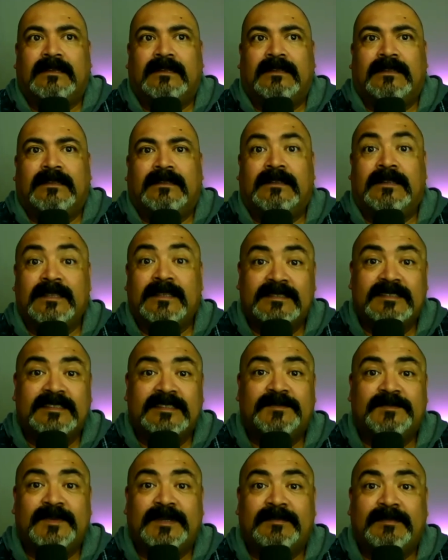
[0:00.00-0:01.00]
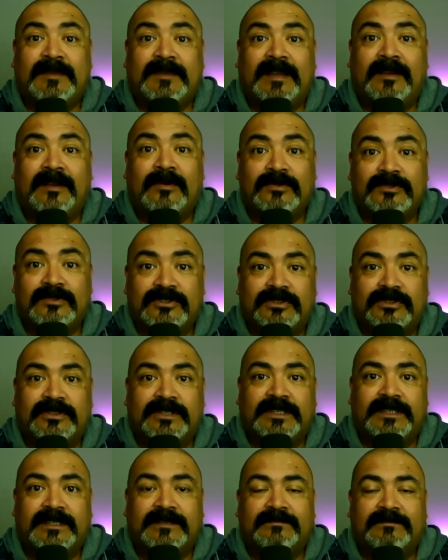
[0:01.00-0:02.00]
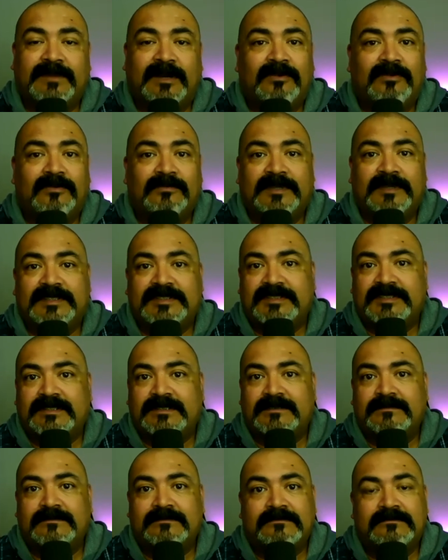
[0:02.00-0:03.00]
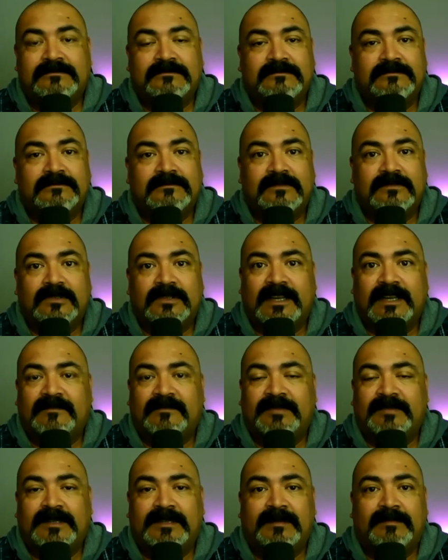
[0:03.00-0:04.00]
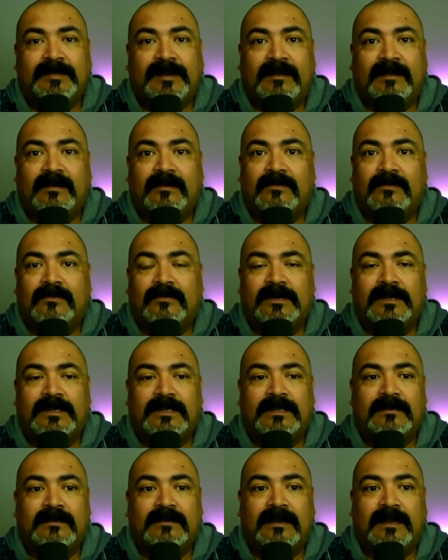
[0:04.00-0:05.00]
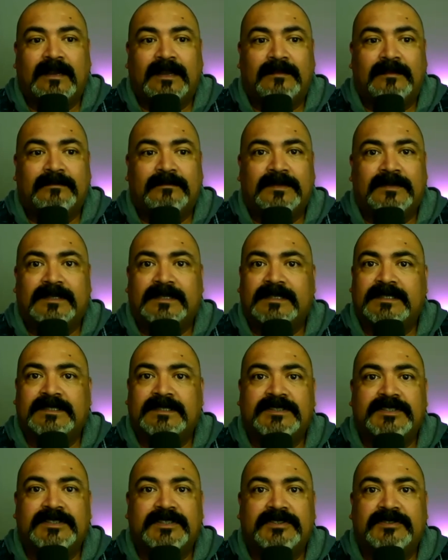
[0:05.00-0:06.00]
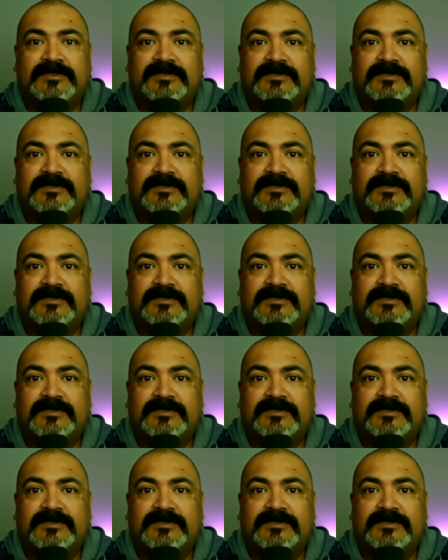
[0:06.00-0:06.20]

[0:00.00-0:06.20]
this has been my whole journey, my whole mission, what I've been about, what I am going to continue to